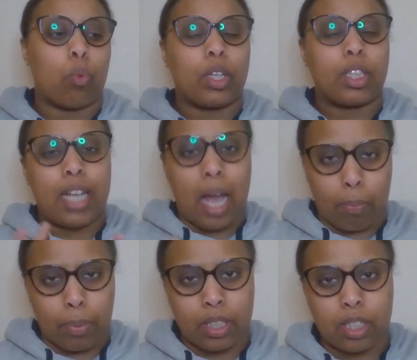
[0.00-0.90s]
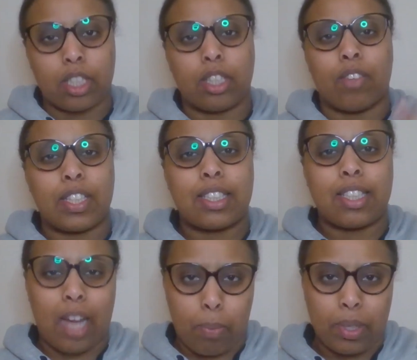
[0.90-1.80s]
what had happened and the events that
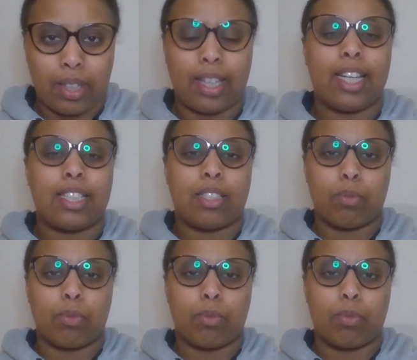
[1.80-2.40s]
happened that led him